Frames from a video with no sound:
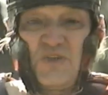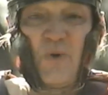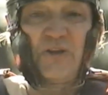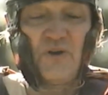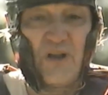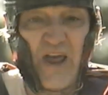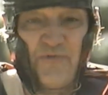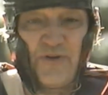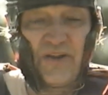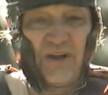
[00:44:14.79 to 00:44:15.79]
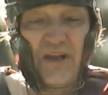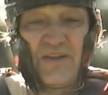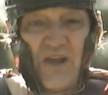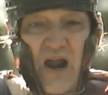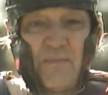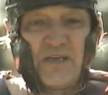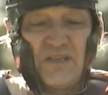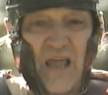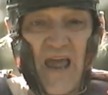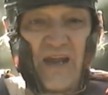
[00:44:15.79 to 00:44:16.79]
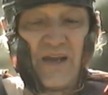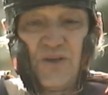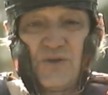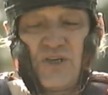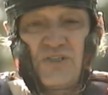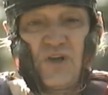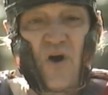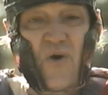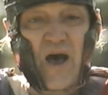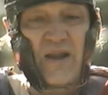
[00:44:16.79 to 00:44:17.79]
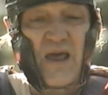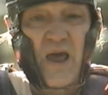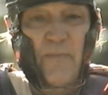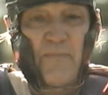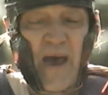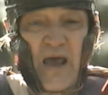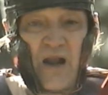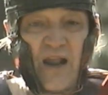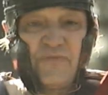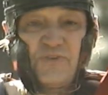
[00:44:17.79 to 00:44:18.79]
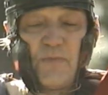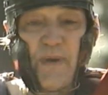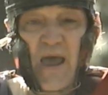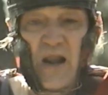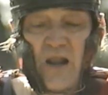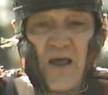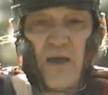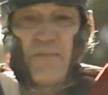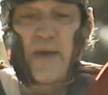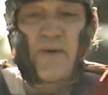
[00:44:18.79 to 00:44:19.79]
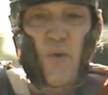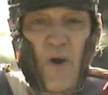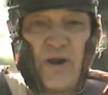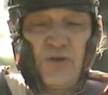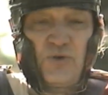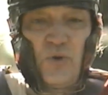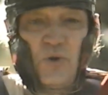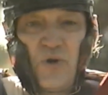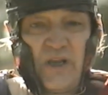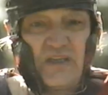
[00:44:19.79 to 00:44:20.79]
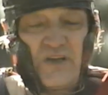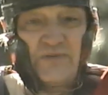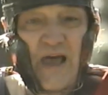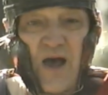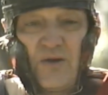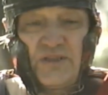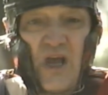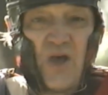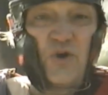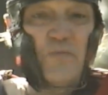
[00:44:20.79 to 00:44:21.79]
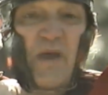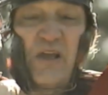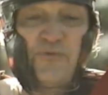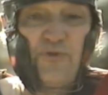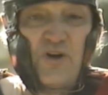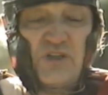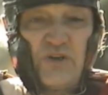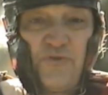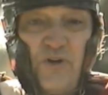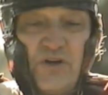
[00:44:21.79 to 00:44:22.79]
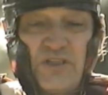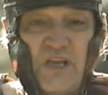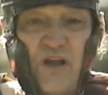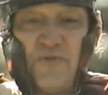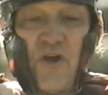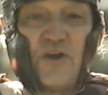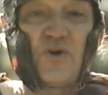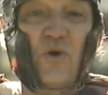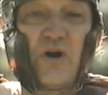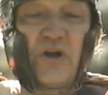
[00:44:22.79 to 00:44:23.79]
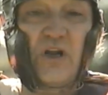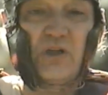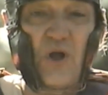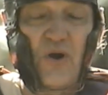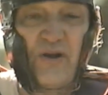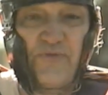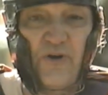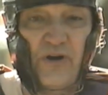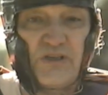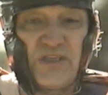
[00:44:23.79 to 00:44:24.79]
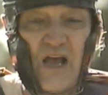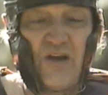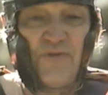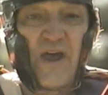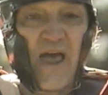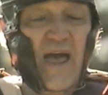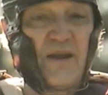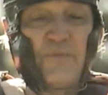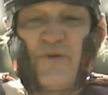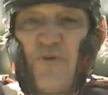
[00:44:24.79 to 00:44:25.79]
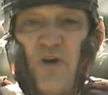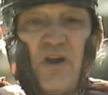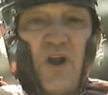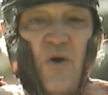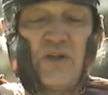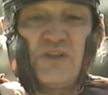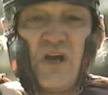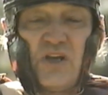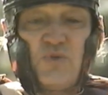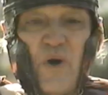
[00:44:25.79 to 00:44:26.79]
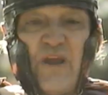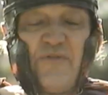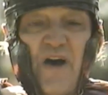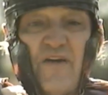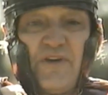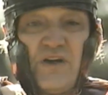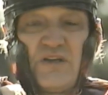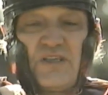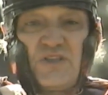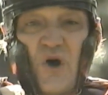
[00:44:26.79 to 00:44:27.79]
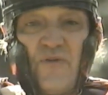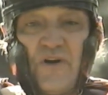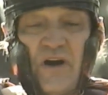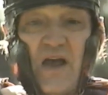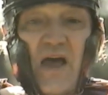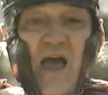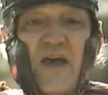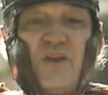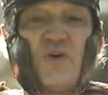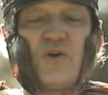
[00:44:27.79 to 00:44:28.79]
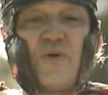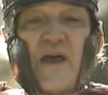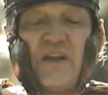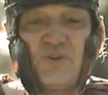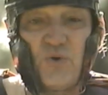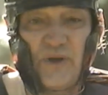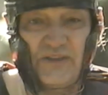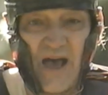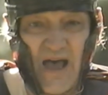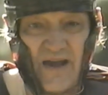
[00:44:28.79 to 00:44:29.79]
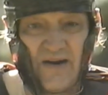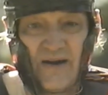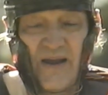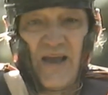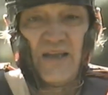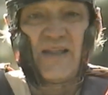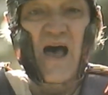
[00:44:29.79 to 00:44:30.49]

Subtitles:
This is what your life in the army is like. You just go on battle after battle, maybe one or two lootings of towns. You make a fortune for yourself. You earn glory for yourself. And before you know it, 25 years is over and you're ready to retire.